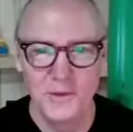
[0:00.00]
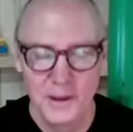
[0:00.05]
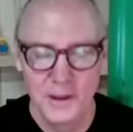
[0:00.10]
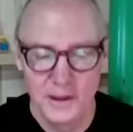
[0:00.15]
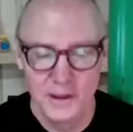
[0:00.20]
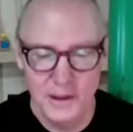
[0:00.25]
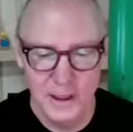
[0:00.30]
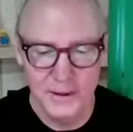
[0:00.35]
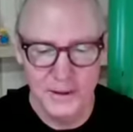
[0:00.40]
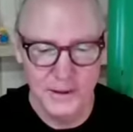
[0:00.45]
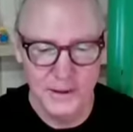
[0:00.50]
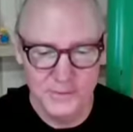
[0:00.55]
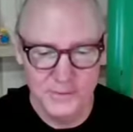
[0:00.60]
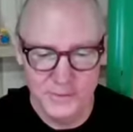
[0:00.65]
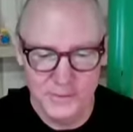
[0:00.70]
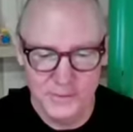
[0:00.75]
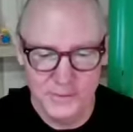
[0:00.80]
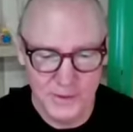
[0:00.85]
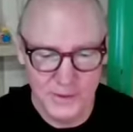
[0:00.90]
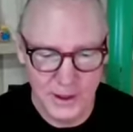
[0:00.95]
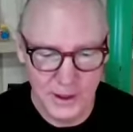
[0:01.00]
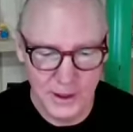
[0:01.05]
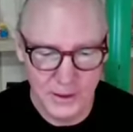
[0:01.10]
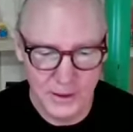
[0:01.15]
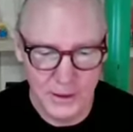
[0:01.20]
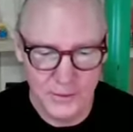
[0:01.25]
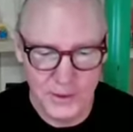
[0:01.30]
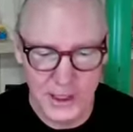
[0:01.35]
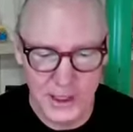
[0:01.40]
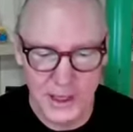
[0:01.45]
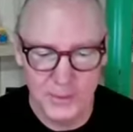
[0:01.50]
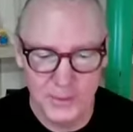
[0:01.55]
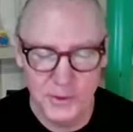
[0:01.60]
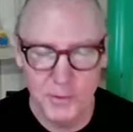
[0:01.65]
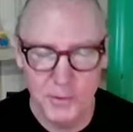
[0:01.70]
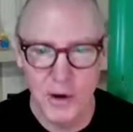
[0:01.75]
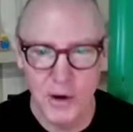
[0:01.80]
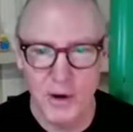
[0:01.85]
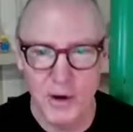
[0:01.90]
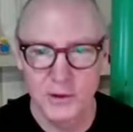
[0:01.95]
Yeah. And I love
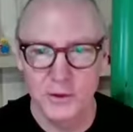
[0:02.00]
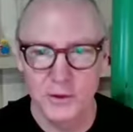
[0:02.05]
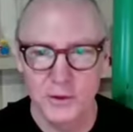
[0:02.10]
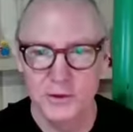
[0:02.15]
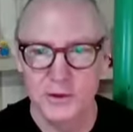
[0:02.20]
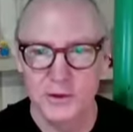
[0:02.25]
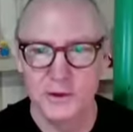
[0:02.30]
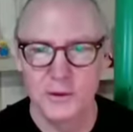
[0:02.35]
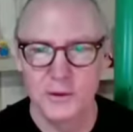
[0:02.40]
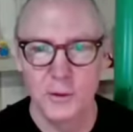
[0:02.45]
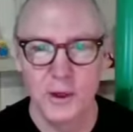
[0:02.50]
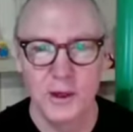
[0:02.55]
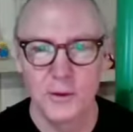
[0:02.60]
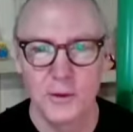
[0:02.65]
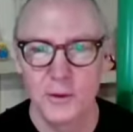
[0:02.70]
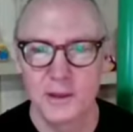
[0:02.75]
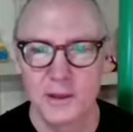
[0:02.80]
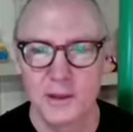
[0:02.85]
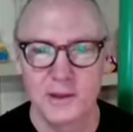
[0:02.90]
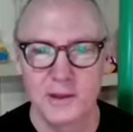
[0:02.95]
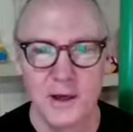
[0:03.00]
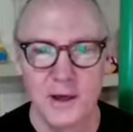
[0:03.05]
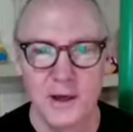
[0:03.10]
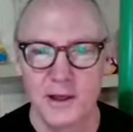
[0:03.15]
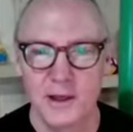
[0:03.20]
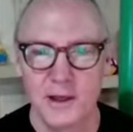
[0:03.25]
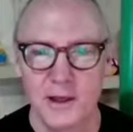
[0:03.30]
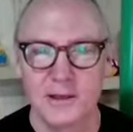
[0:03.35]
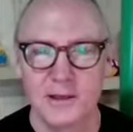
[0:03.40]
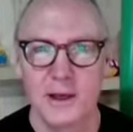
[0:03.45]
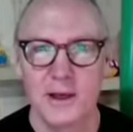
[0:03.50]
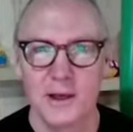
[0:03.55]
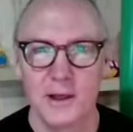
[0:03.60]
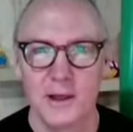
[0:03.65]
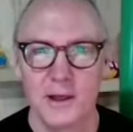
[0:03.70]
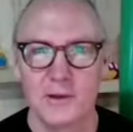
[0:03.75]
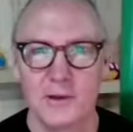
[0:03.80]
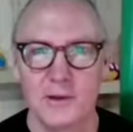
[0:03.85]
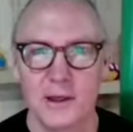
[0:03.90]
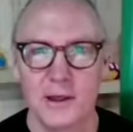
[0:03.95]
Captain Barnacles as well. When I saw that title,
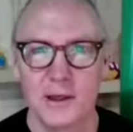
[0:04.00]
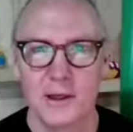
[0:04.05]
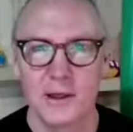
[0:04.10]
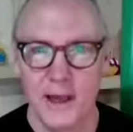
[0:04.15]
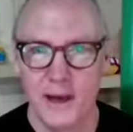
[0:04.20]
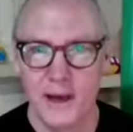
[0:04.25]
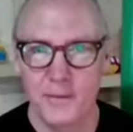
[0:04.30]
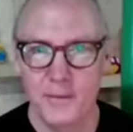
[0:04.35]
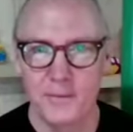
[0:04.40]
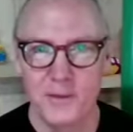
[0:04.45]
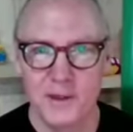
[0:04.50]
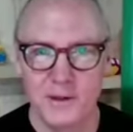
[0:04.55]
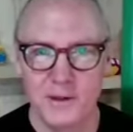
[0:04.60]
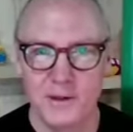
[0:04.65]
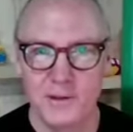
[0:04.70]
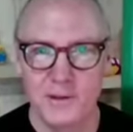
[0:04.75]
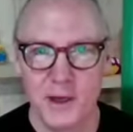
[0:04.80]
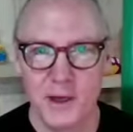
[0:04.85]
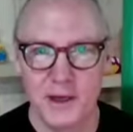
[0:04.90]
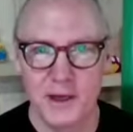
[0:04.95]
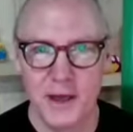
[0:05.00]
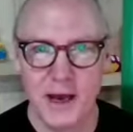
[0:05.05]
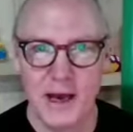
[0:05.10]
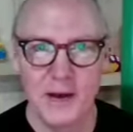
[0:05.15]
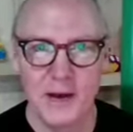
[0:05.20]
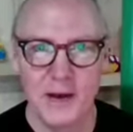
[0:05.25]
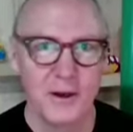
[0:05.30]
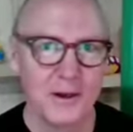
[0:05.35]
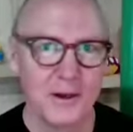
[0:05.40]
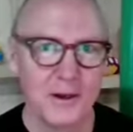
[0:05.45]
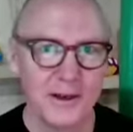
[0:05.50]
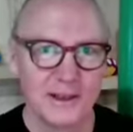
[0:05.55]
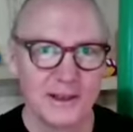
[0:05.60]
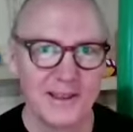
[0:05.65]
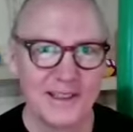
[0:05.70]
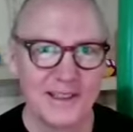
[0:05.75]
I was like, yeah, this is my guy right here.